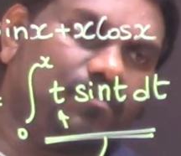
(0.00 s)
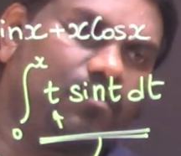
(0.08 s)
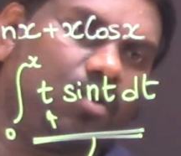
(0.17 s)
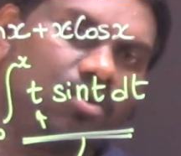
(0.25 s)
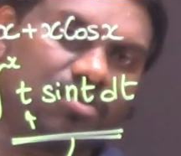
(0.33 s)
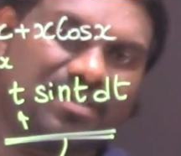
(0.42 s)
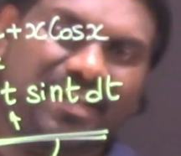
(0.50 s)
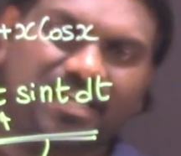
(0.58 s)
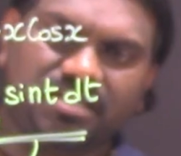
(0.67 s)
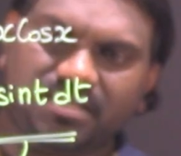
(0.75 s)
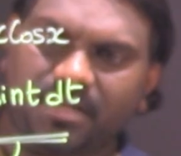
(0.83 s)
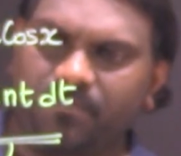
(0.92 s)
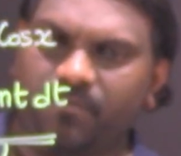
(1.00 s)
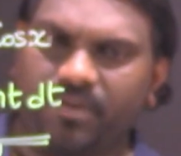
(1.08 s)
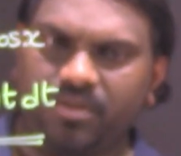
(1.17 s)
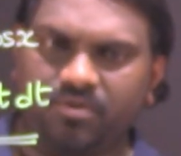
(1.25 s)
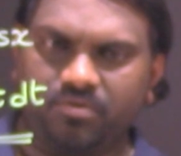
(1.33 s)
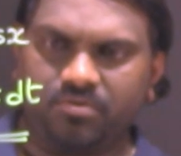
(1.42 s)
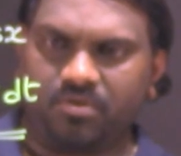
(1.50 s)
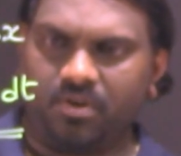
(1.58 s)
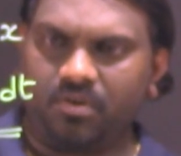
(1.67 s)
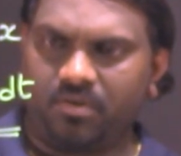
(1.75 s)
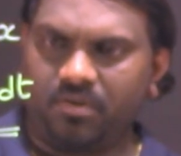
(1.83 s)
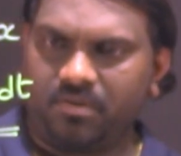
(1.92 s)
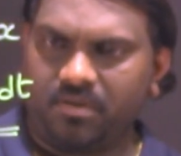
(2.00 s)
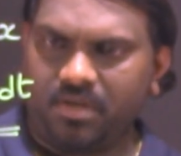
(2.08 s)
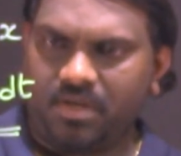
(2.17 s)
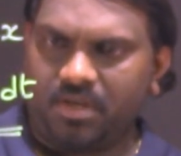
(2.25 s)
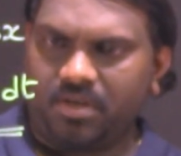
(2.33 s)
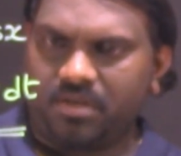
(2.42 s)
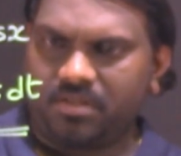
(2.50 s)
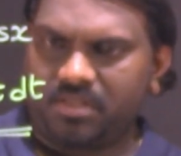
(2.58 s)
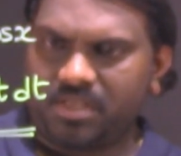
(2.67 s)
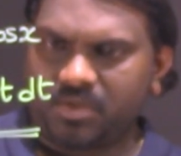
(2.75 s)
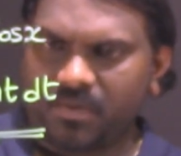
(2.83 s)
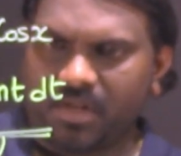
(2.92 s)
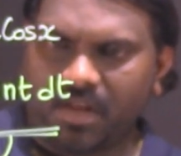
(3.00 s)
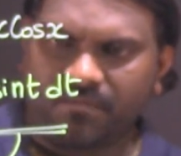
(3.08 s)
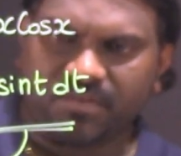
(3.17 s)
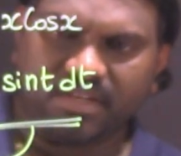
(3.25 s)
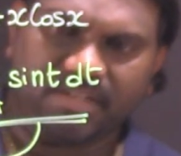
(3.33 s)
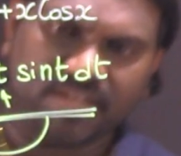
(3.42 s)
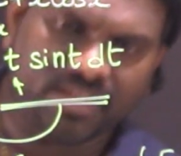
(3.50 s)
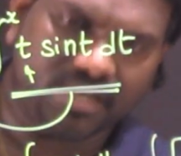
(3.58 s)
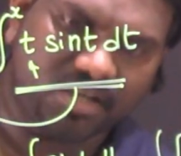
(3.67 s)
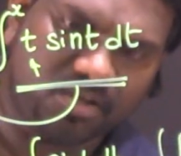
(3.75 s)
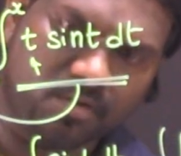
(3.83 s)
on to the next step, when you go this one, after integrating you